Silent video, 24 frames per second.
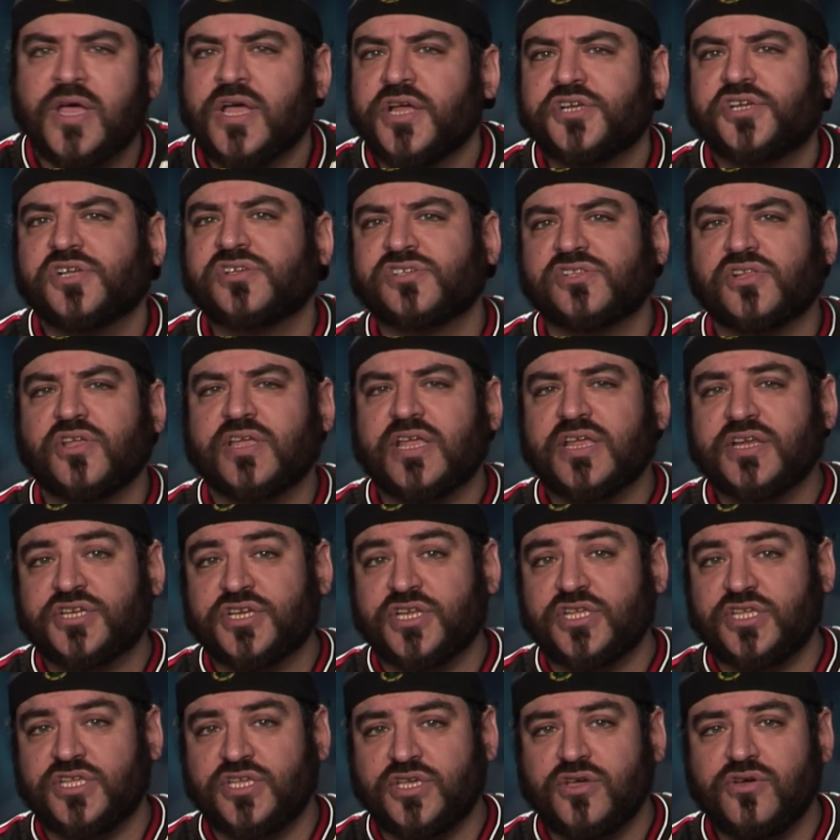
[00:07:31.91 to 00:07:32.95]
just looking
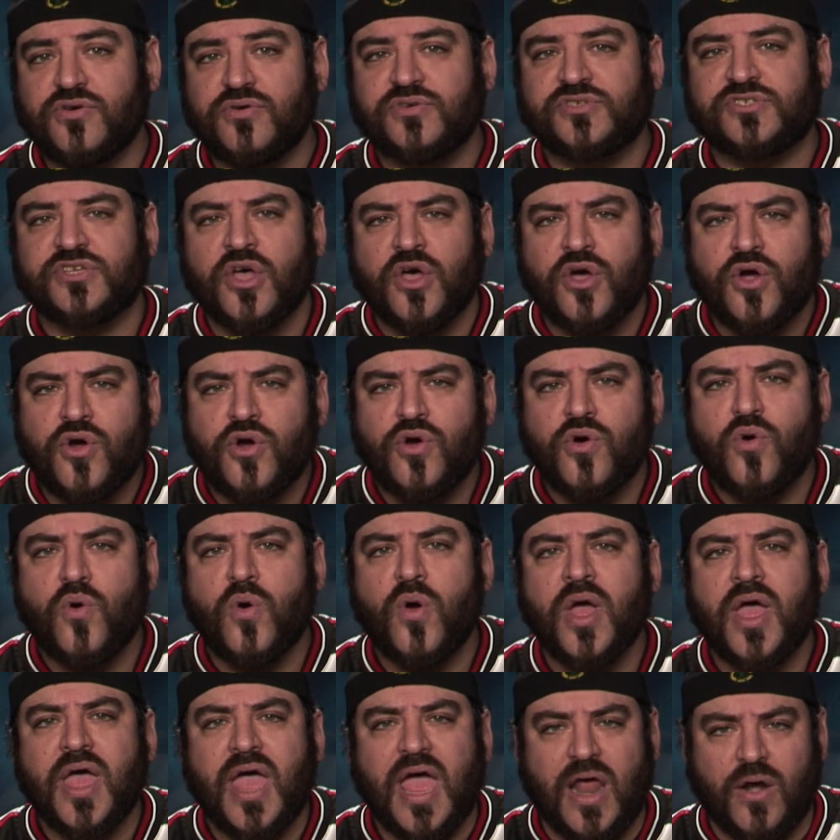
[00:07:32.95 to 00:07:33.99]
to use
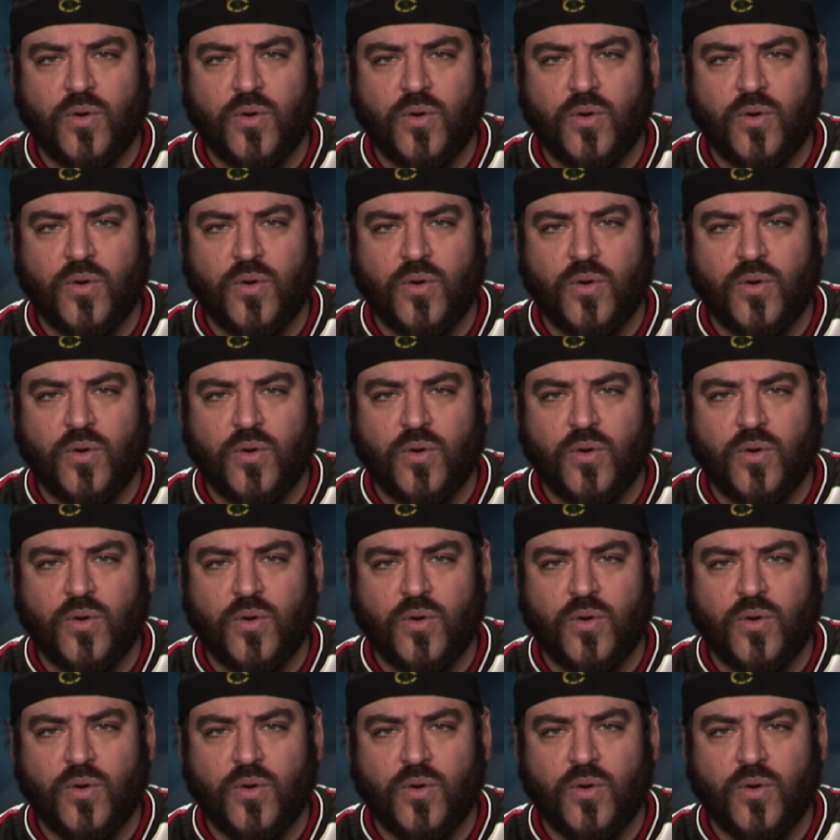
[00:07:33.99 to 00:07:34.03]
who